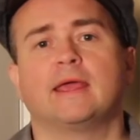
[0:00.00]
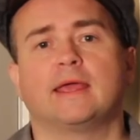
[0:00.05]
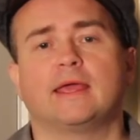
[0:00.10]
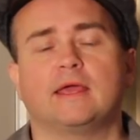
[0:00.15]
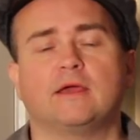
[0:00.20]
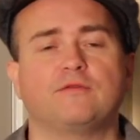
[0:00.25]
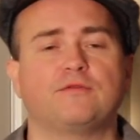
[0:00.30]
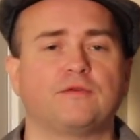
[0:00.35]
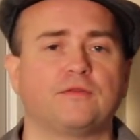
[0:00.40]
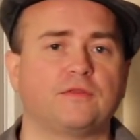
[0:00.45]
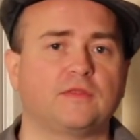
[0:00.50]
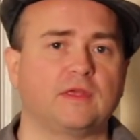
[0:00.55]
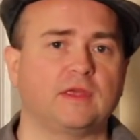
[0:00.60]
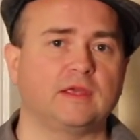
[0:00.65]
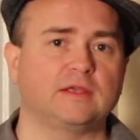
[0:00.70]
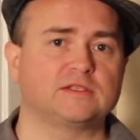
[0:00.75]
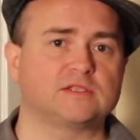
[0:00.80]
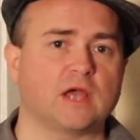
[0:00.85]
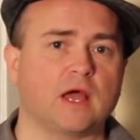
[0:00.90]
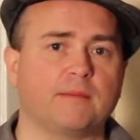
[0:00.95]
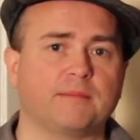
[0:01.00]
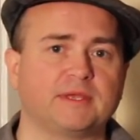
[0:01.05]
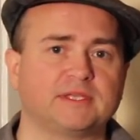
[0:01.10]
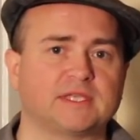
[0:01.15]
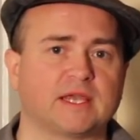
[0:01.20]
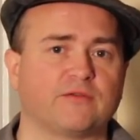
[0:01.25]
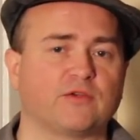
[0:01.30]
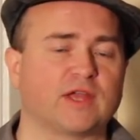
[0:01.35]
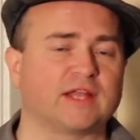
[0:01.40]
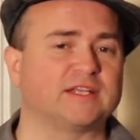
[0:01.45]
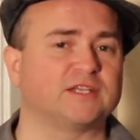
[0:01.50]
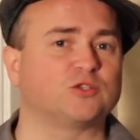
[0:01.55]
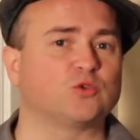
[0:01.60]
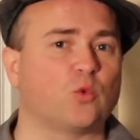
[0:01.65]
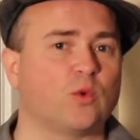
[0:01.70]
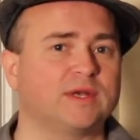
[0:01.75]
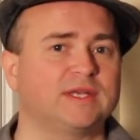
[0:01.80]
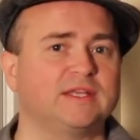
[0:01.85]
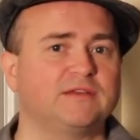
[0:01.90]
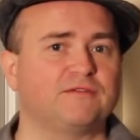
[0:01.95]
if the zombies ever get to
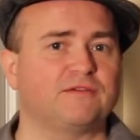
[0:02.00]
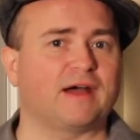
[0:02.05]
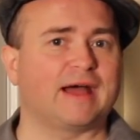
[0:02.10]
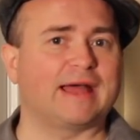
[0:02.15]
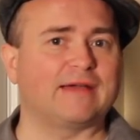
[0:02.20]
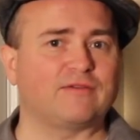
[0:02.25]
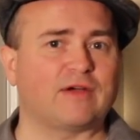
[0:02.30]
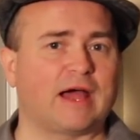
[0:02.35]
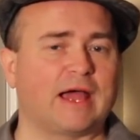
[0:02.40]
25